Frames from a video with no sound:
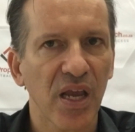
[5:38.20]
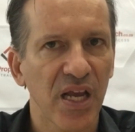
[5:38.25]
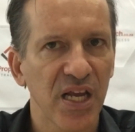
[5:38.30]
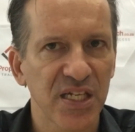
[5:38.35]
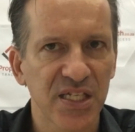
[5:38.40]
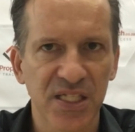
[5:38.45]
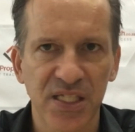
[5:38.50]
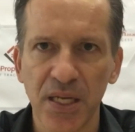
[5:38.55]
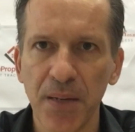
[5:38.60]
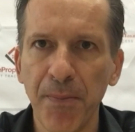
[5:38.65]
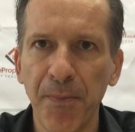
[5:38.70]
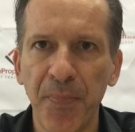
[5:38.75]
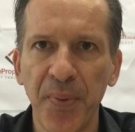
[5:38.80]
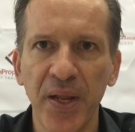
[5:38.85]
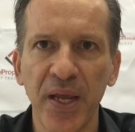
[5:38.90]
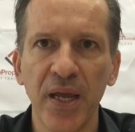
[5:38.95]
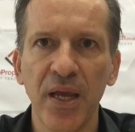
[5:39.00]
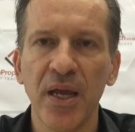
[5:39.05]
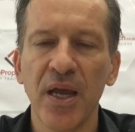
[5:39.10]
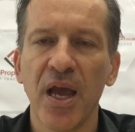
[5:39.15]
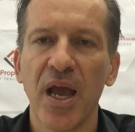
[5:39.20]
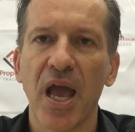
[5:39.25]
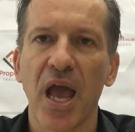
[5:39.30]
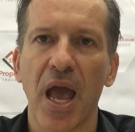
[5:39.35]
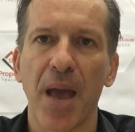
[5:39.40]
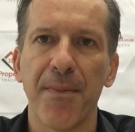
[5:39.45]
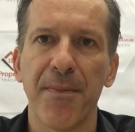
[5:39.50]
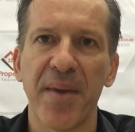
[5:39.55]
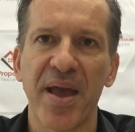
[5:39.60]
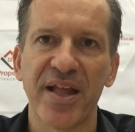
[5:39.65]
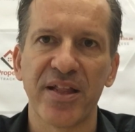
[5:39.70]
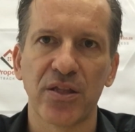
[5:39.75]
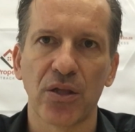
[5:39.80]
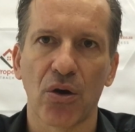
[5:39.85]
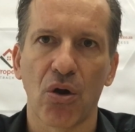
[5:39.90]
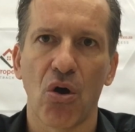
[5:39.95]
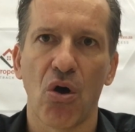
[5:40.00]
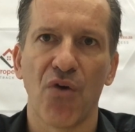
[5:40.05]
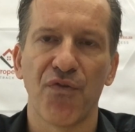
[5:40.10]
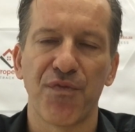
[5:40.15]
It's simply a
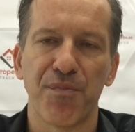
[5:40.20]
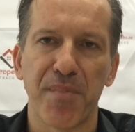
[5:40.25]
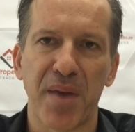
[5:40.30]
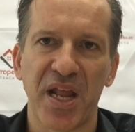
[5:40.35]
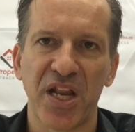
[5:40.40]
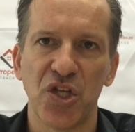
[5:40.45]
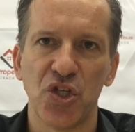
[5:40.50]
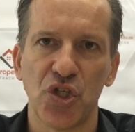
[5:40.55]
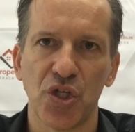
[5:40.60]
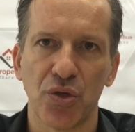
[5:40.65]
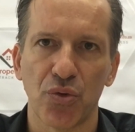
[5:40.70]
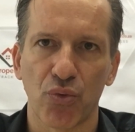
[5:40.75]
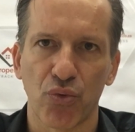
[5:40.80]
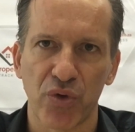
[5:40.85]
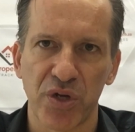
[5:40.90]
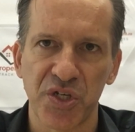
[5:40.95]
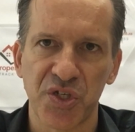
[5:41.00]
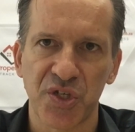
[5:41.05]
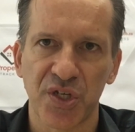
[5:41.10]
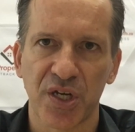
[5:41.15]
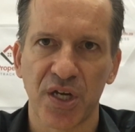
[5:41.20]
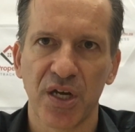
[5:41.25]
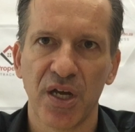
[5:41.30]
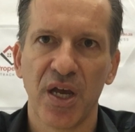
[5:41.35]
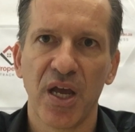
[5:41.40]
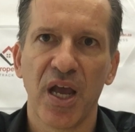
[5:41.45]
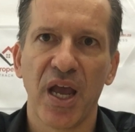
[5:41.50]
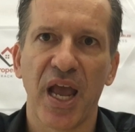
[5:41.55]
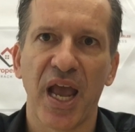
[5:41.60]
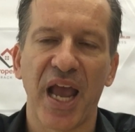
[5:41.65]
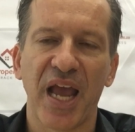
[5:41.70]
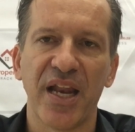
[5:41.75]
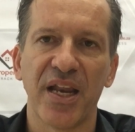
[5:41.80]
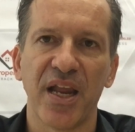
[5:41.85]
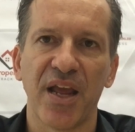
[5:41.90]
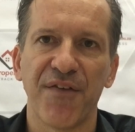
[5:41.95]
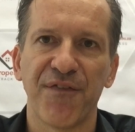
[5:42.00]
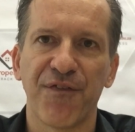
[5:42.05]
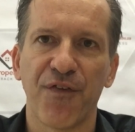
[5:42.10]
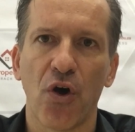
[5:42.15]
matter of managing risk and
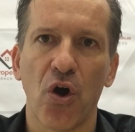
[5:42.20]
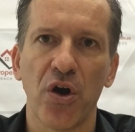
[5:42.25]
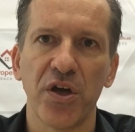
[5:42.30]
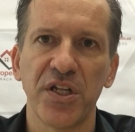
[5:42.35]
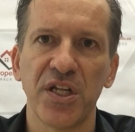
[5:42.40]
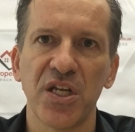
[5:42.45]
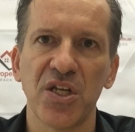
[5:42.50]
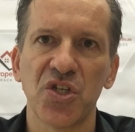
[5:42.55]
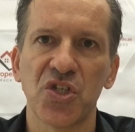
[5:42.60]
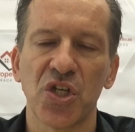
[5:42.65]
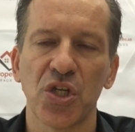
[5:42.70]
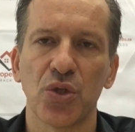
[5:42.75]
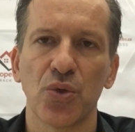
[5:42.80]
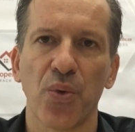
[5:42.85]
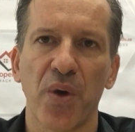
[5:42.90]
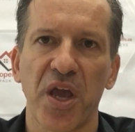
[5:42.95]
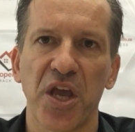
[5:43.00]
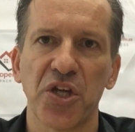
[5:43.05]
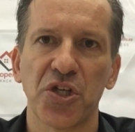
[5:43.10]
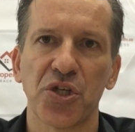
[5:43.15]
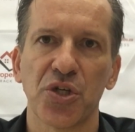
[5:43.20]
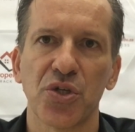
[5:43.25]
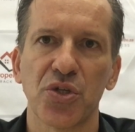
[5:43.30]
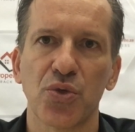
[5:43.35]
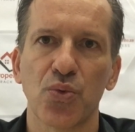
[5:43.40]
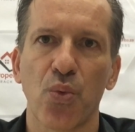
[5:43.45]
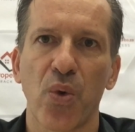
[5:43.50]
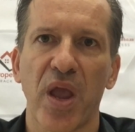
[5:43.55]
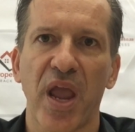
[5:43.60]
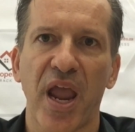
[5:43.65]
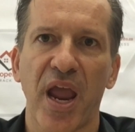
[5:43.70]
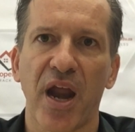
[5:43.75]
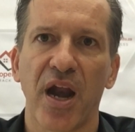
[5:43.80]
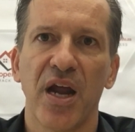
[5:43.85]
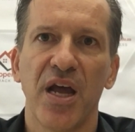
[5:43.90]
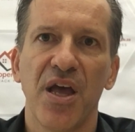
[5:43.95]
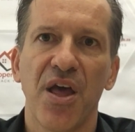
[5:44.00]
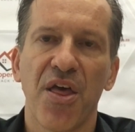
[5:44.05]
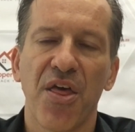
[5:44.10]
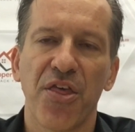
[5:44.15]
avoiding situations where
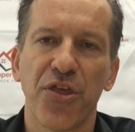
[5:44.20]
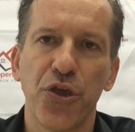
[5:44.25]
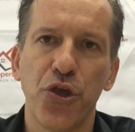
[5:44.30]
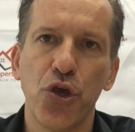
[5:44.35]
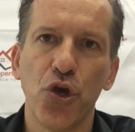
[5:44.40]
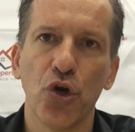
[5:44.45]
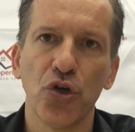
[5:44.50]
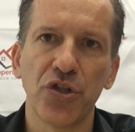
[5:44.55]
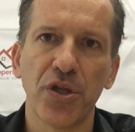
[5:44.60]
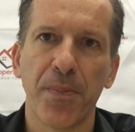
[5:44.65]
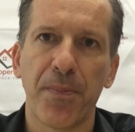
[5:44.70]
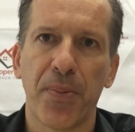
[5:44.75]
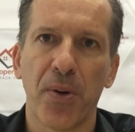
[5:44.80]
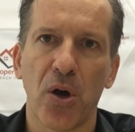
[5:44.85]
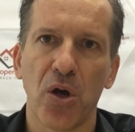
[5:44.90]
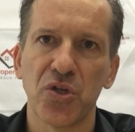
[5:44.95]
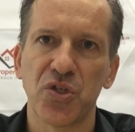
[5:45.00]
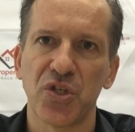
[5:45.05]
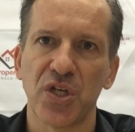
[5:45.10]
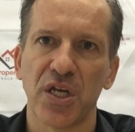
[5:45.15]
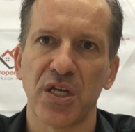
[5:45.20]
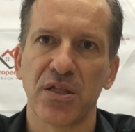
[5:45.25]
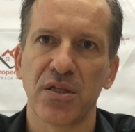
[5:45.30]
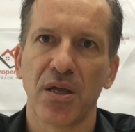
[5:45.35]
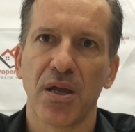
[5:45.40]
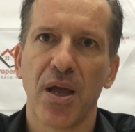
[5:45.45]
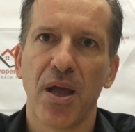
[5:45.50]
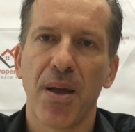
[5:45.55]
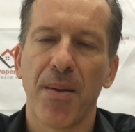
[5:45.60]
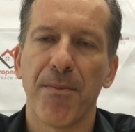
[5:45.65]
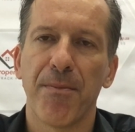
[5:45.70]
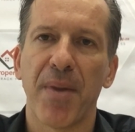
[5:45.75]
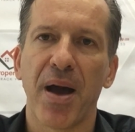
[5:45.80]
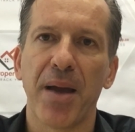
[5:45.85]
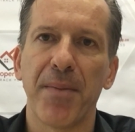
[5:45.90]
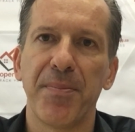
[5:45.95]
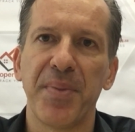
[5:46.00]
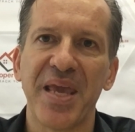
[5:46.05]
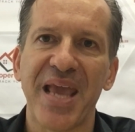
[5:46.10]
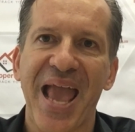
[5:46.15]
your deposit
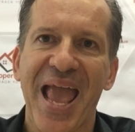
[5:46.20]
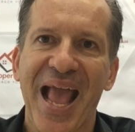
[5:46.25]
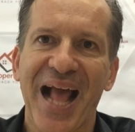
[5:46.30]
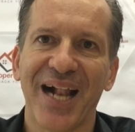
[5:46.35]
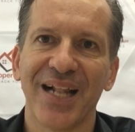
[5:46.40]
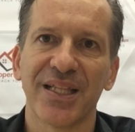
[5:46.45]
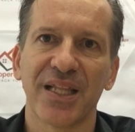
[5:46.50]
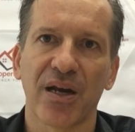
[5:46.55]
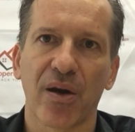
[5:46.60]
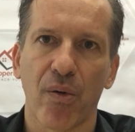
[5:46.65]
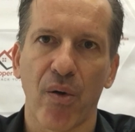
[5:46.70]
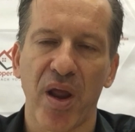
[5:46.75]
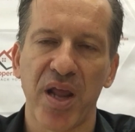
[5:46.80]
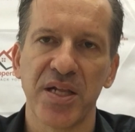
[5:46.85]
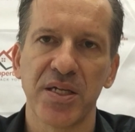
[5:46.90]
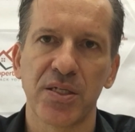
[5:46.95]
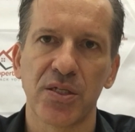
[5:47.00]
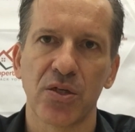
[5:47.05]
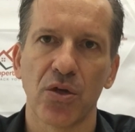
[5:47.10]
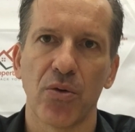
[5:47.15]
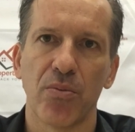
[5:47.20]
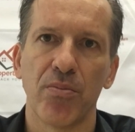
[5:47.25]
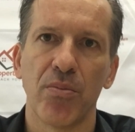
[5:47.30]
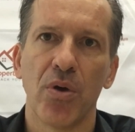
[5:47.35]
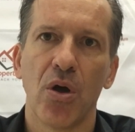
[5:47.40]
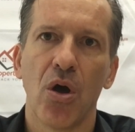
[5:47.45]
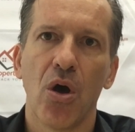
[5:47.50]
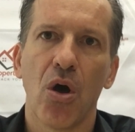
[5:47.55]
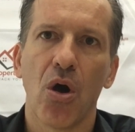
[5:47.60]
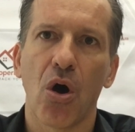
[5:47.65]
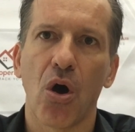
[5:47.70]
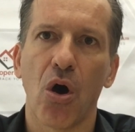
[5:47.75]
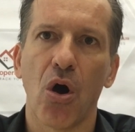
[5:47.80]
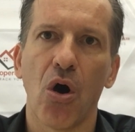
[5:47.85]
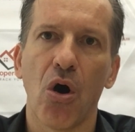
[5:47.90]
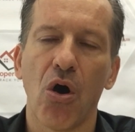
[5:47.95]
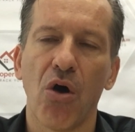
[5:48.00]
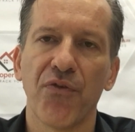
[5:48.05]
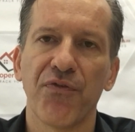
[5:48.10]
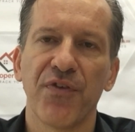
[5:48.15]
might be held ransom
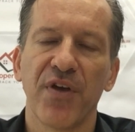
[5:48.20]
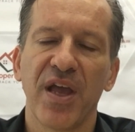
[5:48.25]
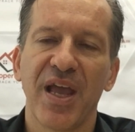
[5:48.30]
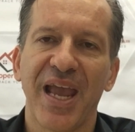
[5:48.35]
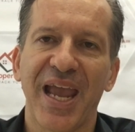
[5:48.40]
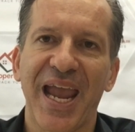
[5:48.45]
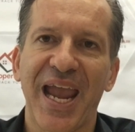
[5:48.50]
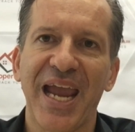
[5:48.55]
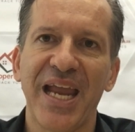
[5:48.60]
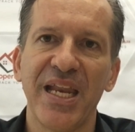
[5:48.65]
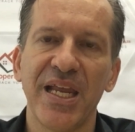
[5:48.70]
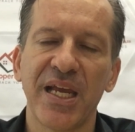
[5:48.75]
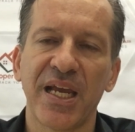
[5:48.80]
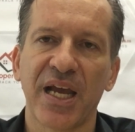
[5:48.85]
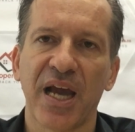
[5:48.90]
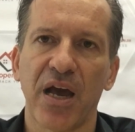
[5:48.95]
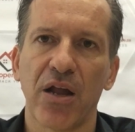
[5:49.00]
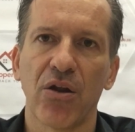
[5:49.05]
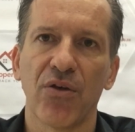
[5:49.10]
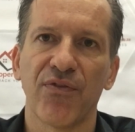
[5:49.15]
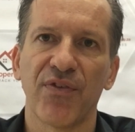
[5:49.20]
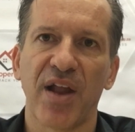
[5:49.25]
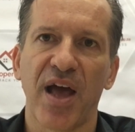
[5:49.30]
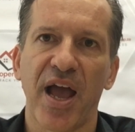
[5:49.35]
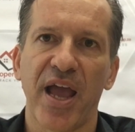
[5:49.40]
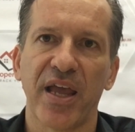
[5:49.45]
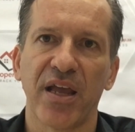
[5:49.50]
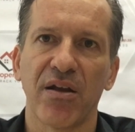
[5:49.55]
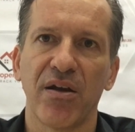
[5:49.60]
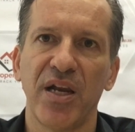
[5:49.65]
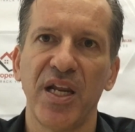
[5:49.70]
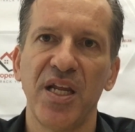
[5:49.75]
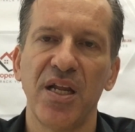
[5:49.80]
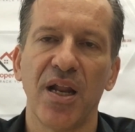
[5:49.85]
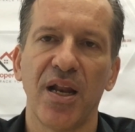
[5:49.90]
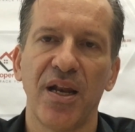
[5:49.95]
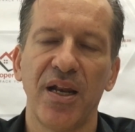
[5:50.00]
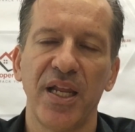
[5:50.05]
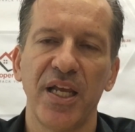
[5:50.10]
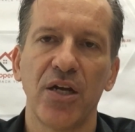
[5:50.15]
of any kind of like le-
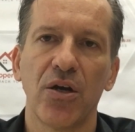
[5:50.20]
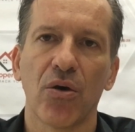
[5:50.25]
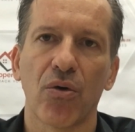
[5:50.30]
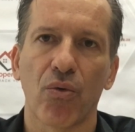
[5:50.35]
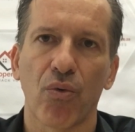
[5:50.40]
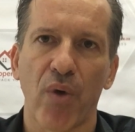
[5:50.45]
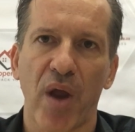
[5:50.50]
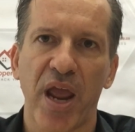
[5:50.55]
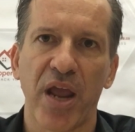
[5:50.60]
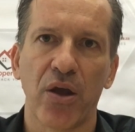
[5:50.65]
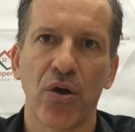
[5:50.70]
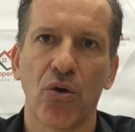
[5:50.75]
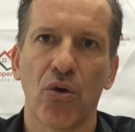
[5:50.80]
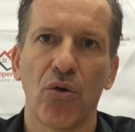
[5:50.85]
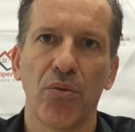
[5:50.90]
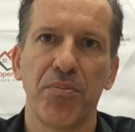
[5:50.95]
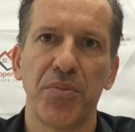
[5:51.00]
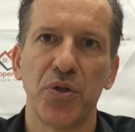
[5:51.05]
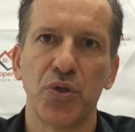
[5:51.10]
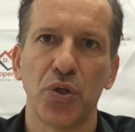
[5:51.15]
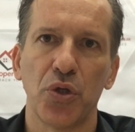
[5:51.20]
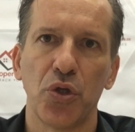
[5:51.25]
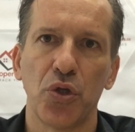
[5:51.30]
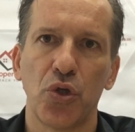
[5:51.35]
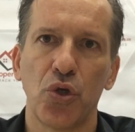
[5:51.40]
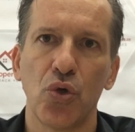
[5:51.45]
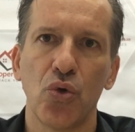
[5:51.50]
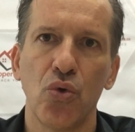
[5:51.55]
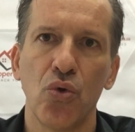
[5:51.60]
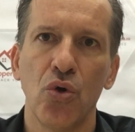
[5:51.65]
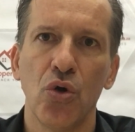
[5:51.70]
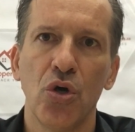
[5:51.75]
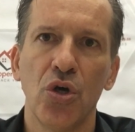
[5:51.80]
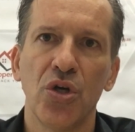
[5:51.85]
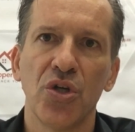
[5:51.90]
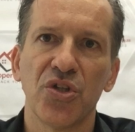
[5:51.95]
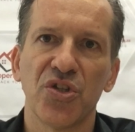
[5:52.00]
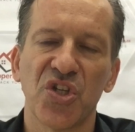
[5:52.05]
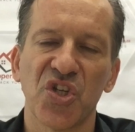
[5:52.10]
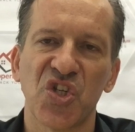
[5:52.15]
legal wrangle between you,
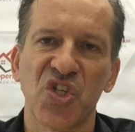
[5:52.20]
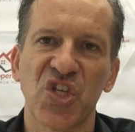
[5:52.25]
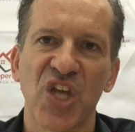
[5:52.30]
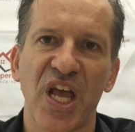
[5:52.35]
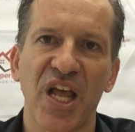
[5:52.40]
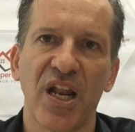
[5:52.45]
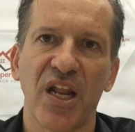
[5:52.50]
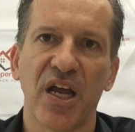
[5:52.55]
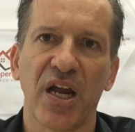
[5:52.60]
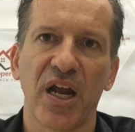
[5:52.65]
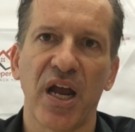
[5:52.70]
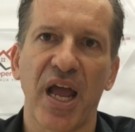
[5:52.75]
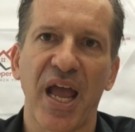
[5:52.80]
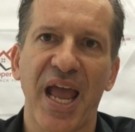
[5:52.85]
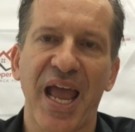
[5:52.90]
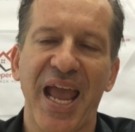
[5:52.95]
the seller,